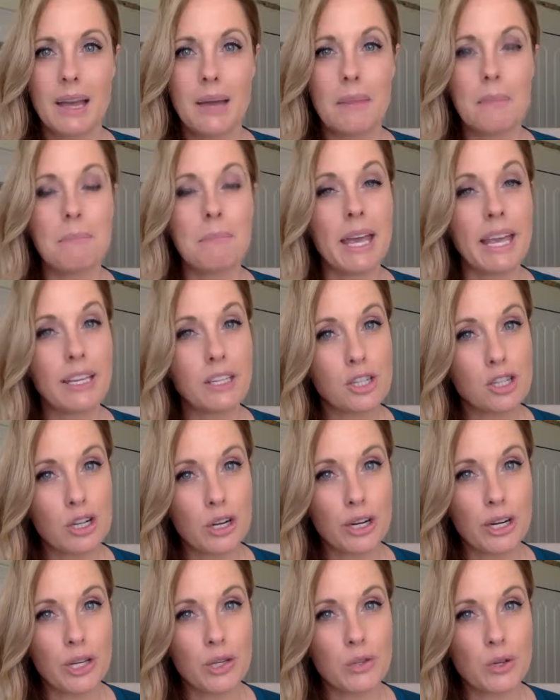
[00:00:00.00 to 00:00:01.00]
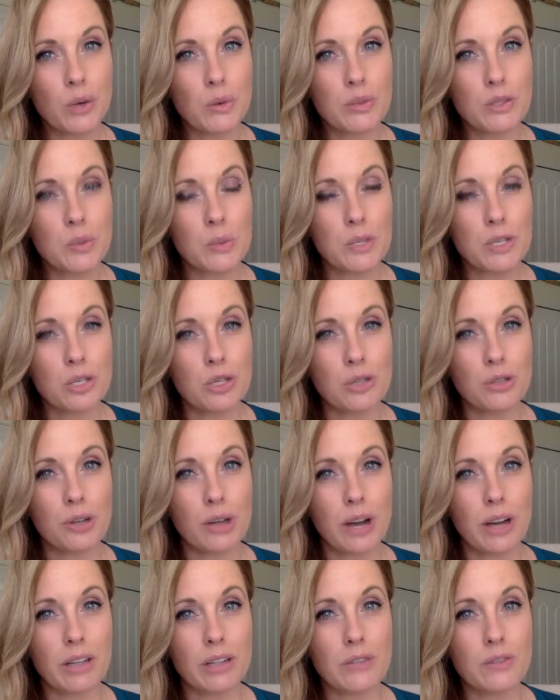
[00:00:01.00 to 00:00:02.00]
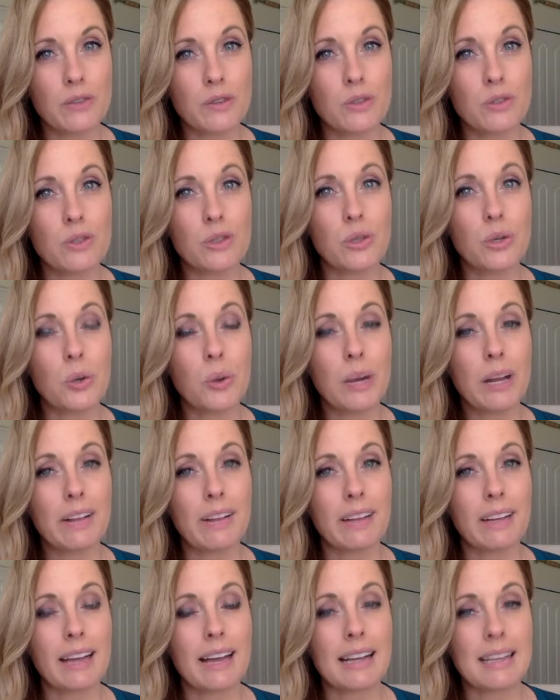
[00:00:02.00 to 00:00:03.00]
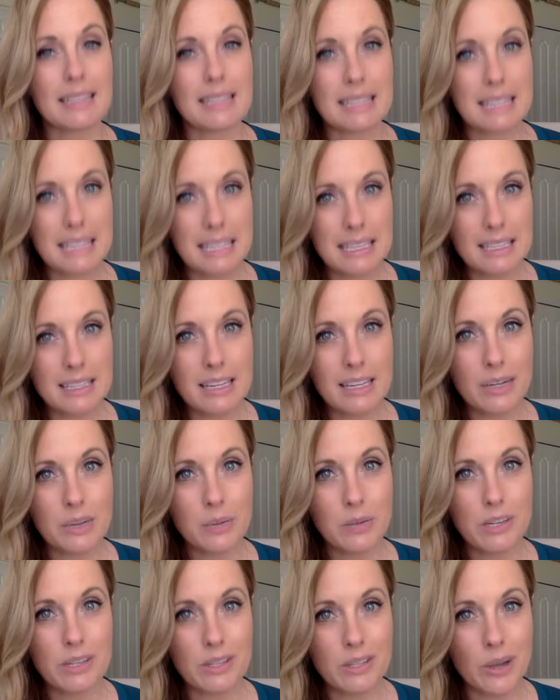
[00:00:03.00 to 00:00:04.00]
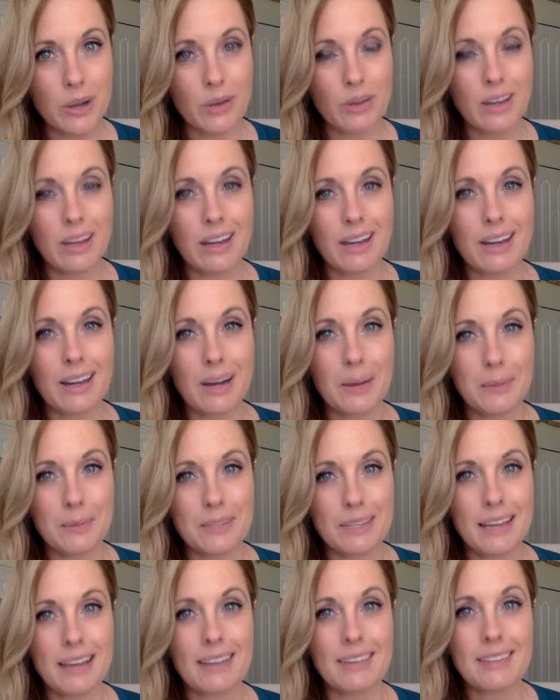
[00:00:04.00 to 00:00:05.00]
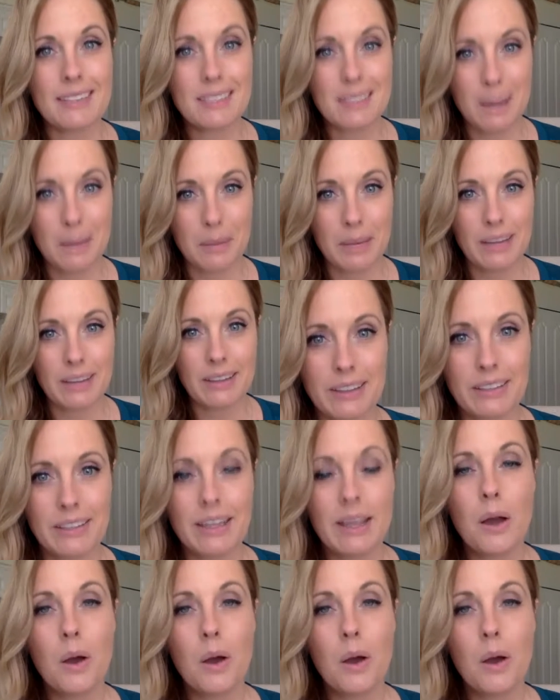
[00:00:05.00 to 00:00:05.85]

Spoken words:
Make sure you don't switch your dog's food too quickly, as this can result in an upset stomach.